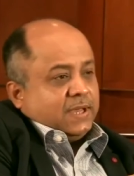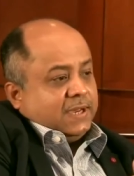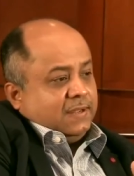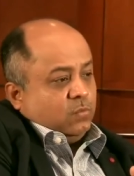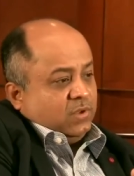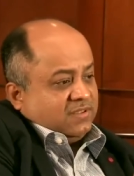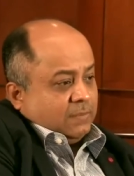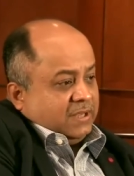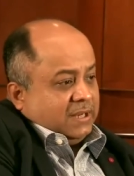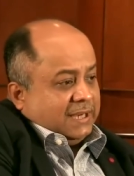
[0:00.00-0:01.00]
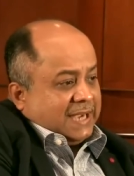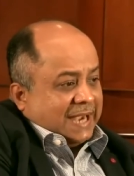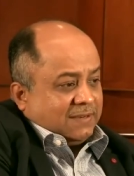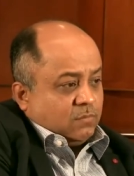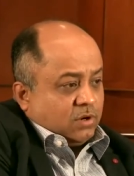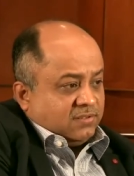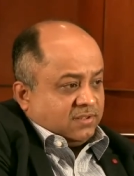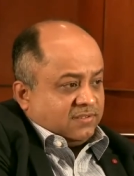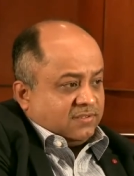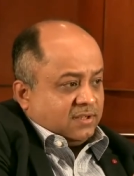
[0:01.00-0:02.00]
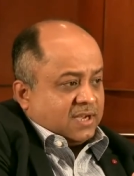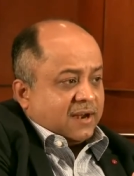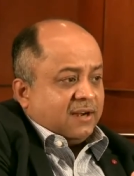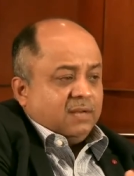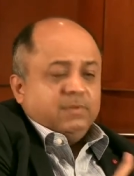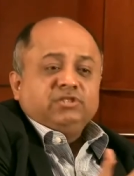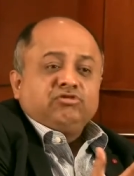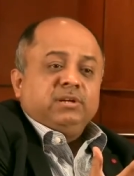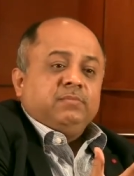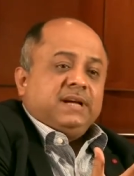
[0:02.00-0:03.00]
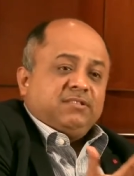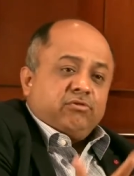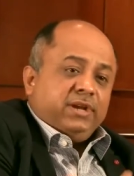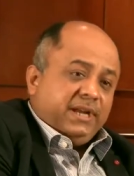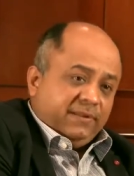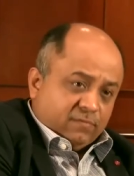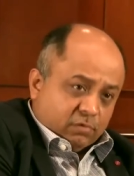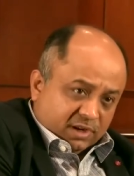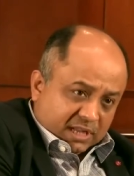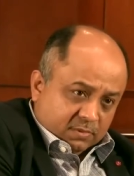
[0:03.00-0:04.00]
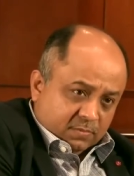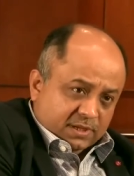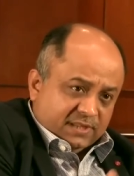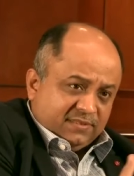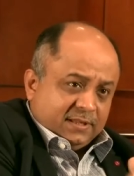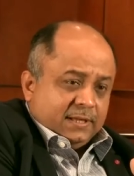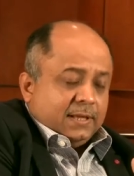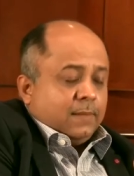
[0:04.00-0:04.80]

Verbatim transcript: And with something like Atmos, it's uh, currently being streamed at three eighty-four megabits per second.